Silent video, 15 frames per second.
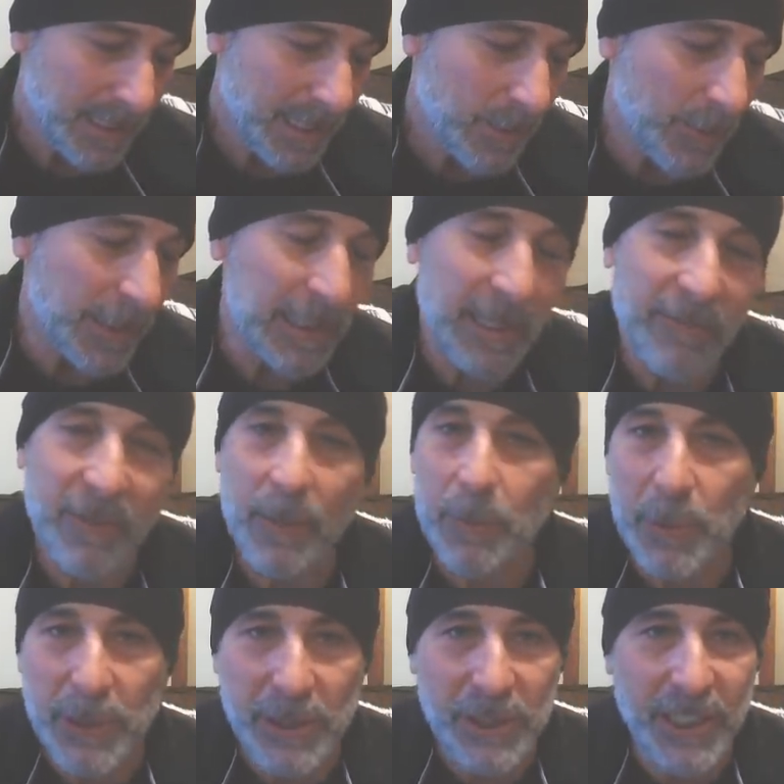And we love and
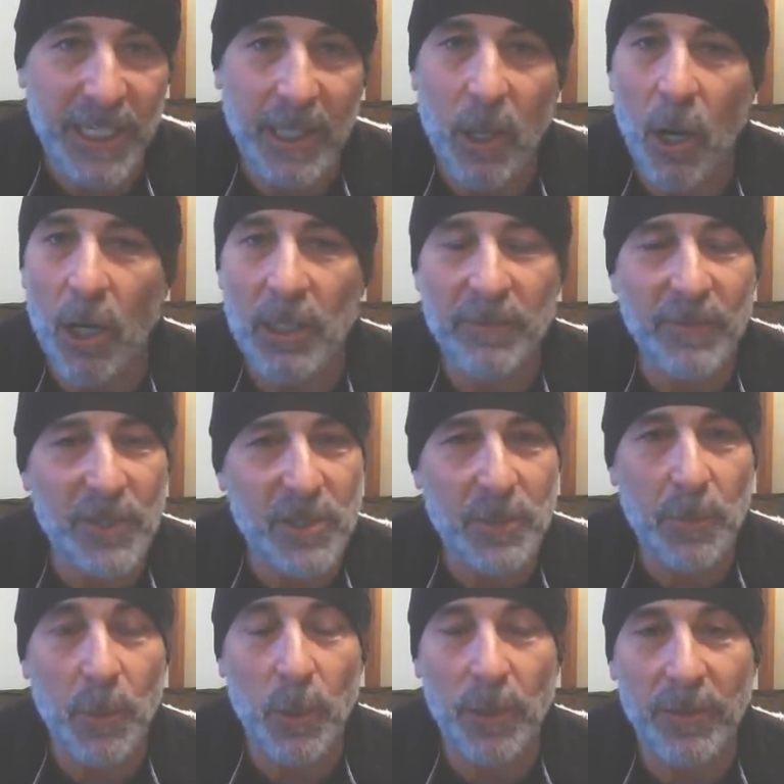appreciate all of your
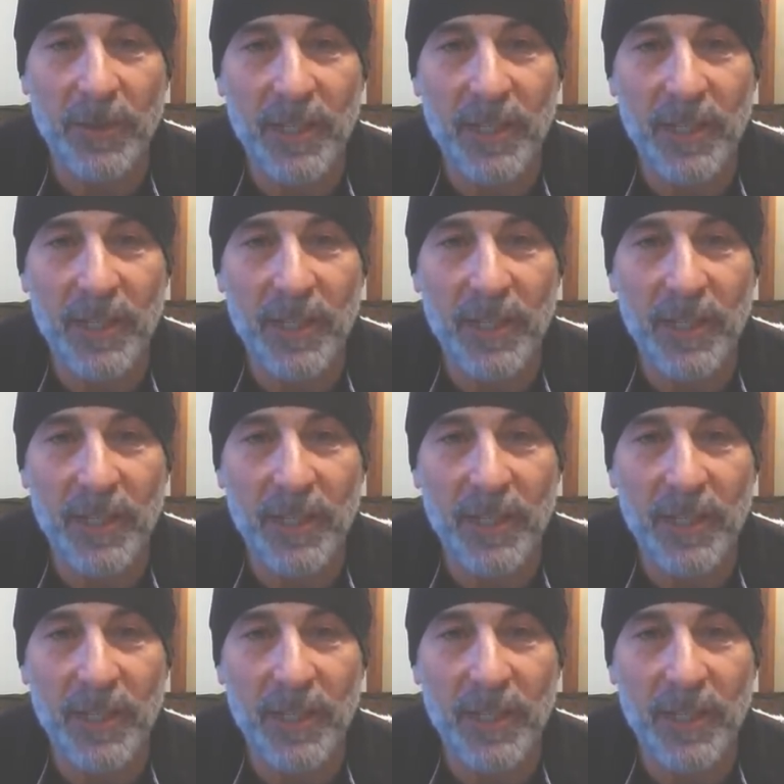support.